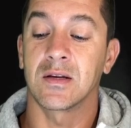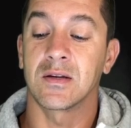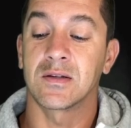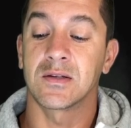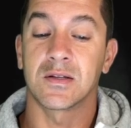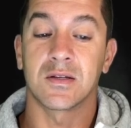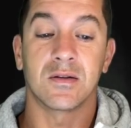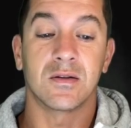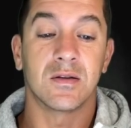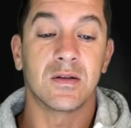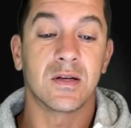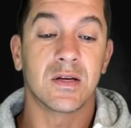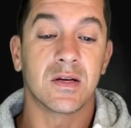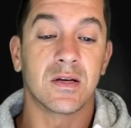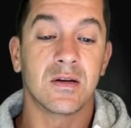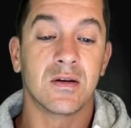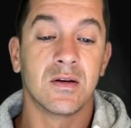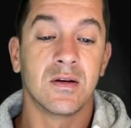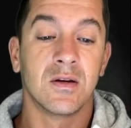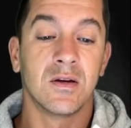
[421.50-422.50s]
it's
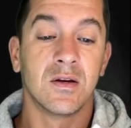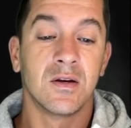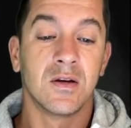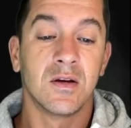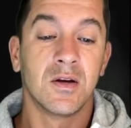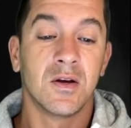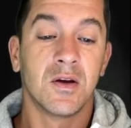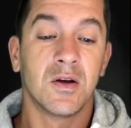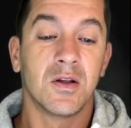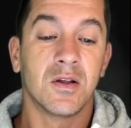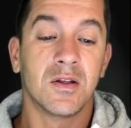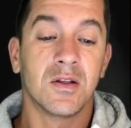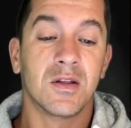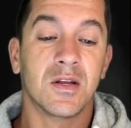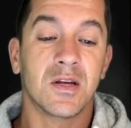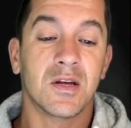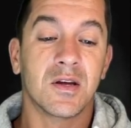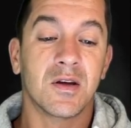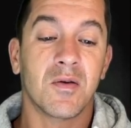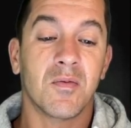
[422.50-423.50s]
the
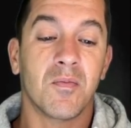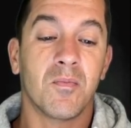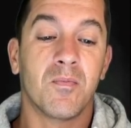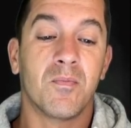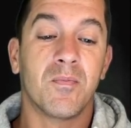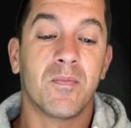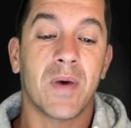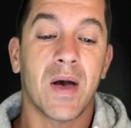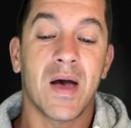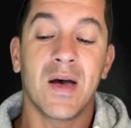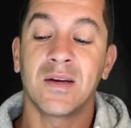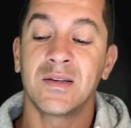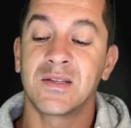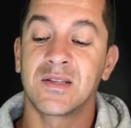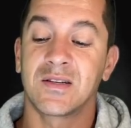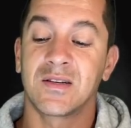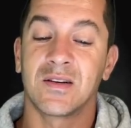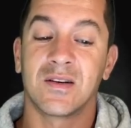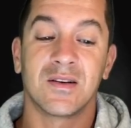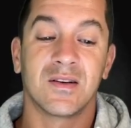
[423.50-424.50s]
the
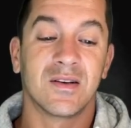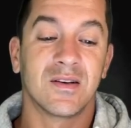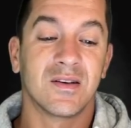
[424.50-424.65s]
best